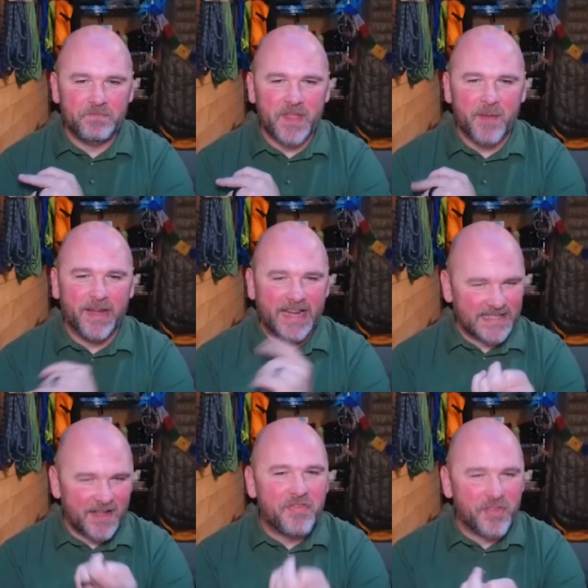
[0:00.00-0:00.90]
But as
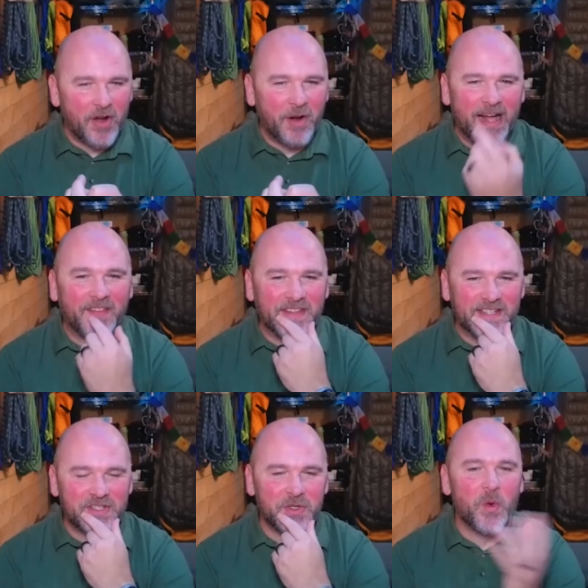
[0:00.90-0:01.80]
I've thought about this
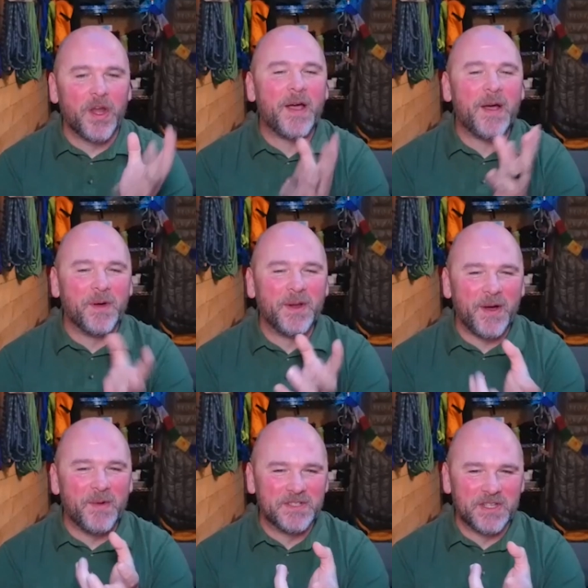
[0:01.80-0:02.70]
too, what do I
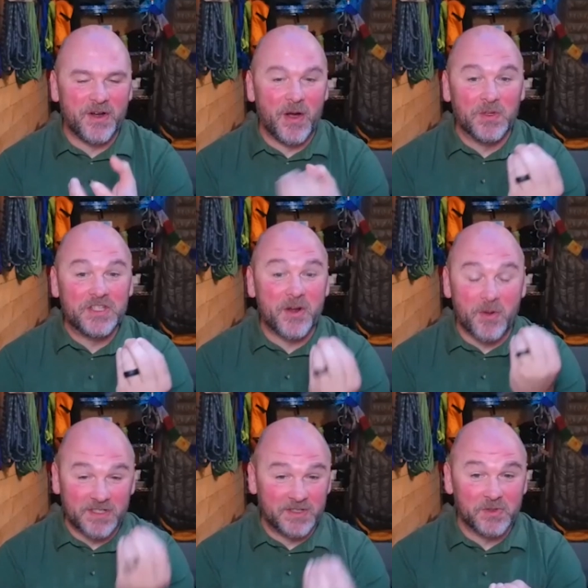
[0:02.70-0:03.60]
want you to know? I want you to know I'm
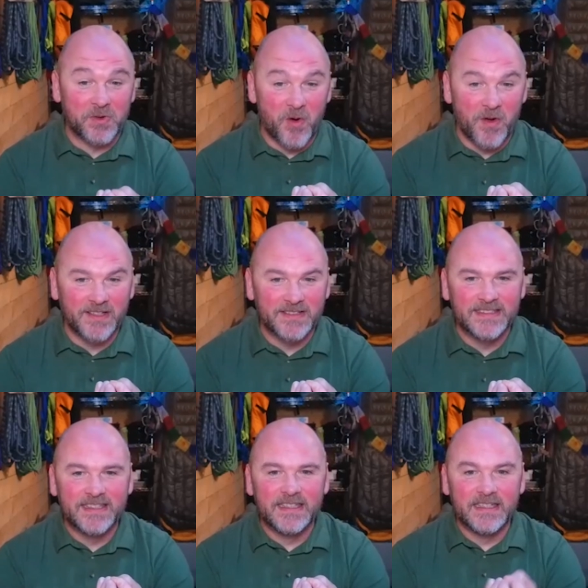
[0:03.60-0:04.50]
still growing.
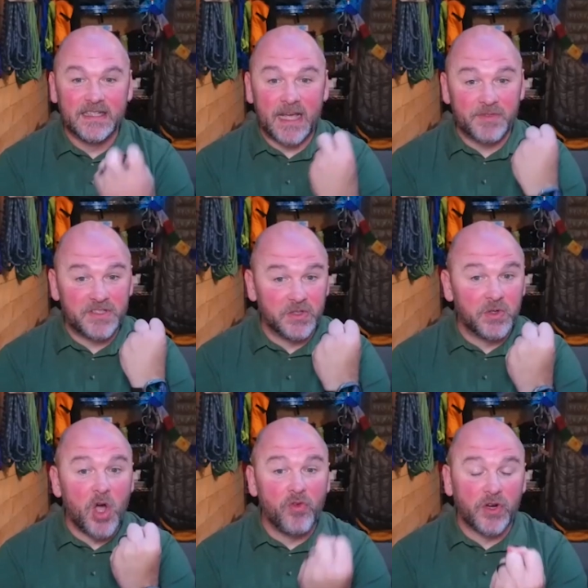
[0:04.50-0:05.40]
I'm still
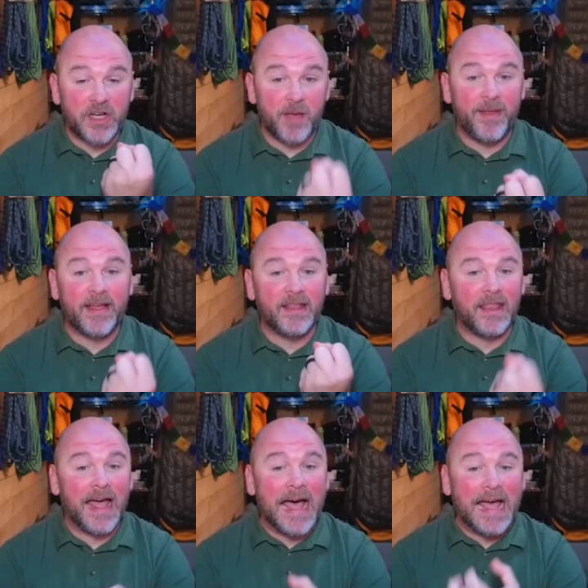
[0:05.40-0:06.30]
overcoming a
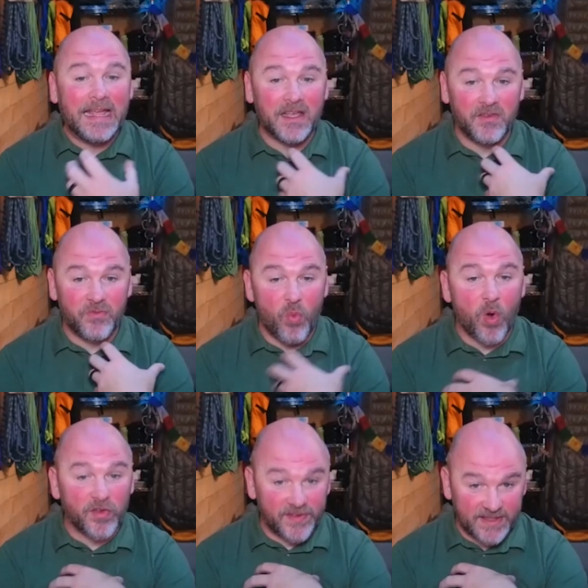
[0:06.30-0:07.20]
lie of
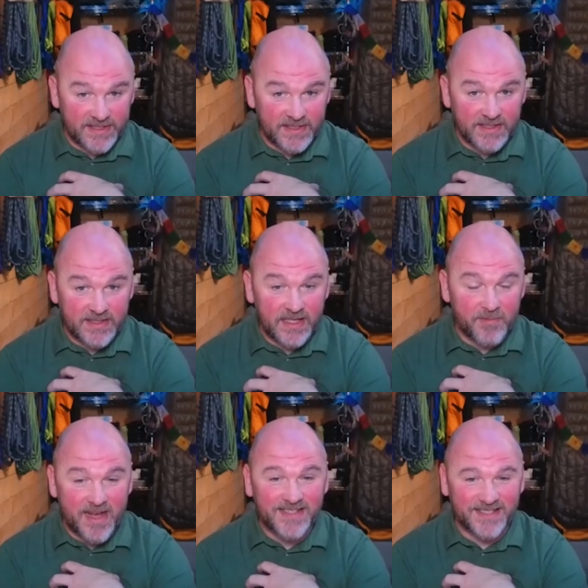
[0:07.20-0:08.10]
worthlessness in
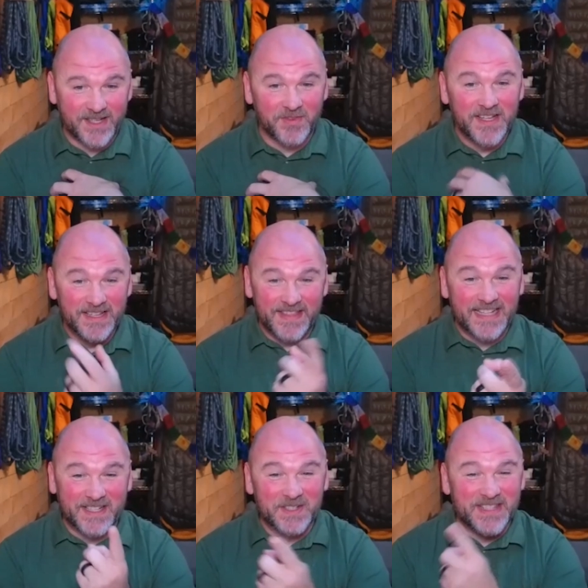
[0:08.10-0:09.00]
myself.
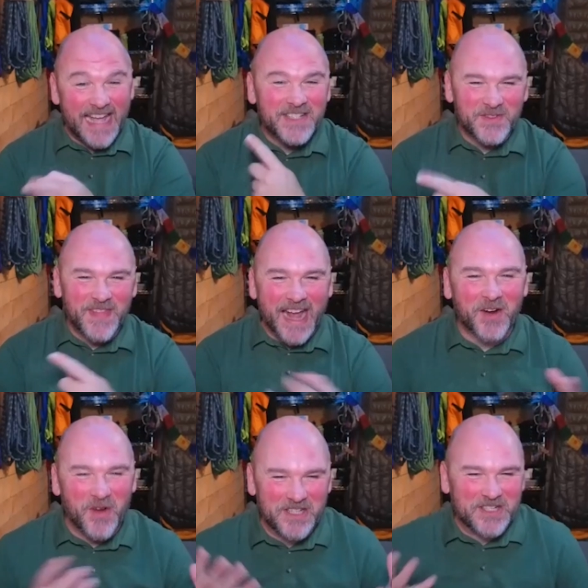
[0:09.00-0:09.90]
That's because that
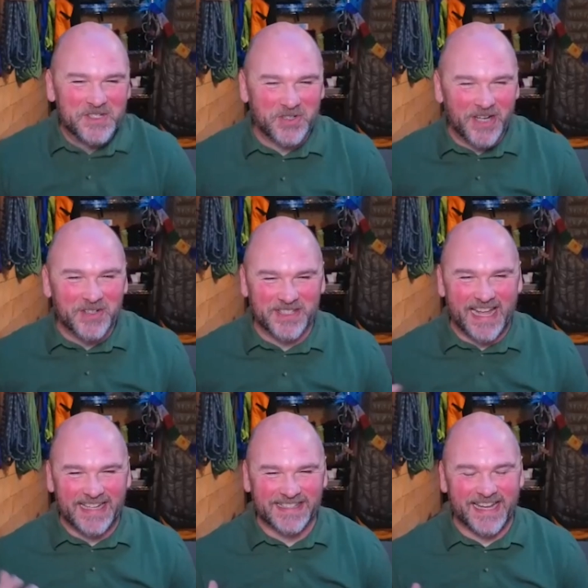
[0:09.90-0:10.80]
question triggers
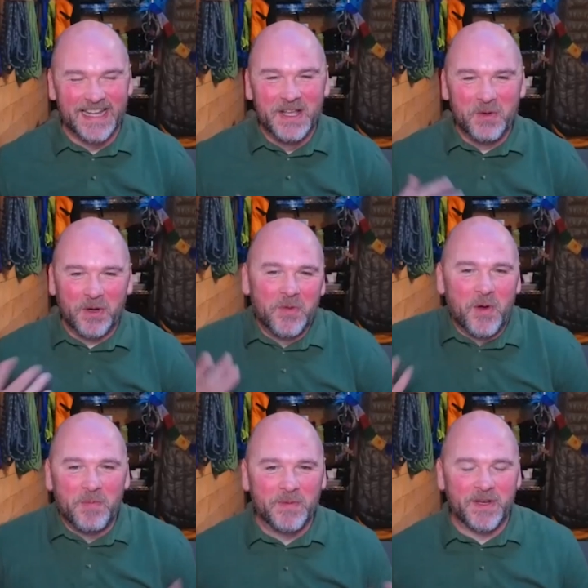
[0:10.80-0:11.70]
that. It's like, what do you
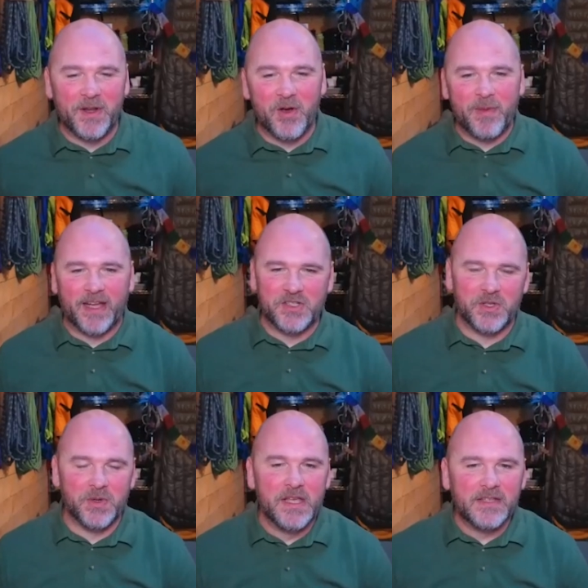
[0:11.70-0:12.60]
want people to know about
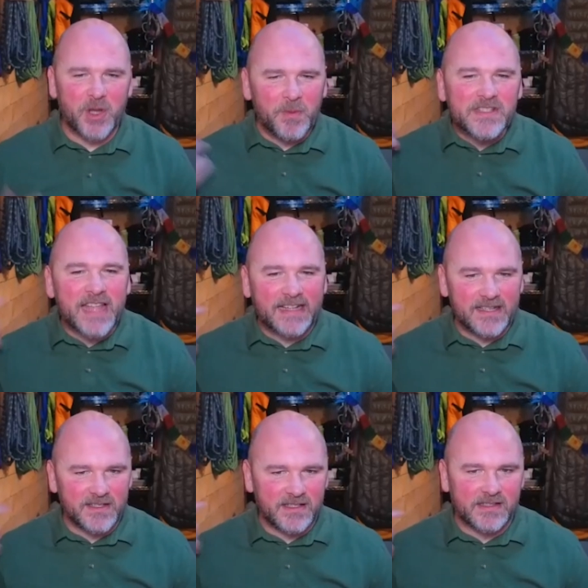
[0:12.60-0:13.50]
you? It's almost like
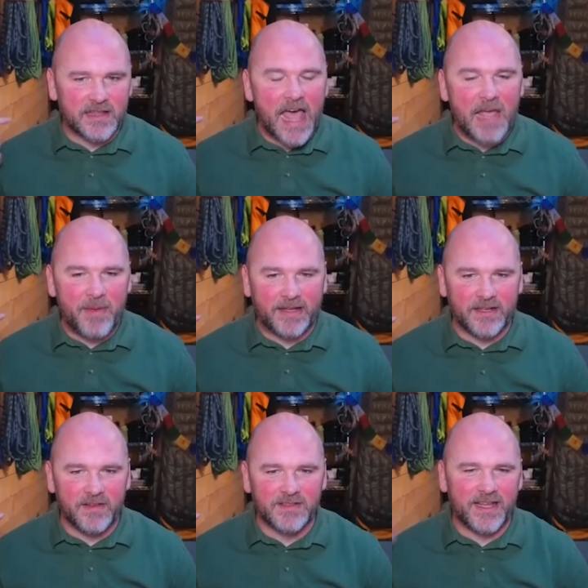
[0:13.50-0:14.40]
there's this lie back
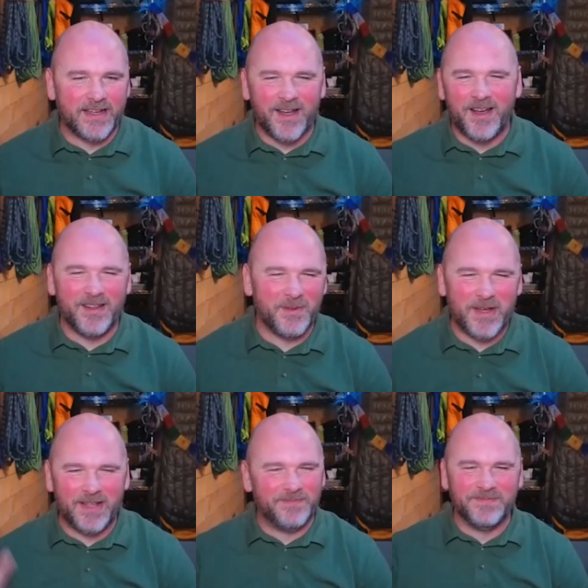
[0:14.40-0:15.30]
there that's like, oh, nobody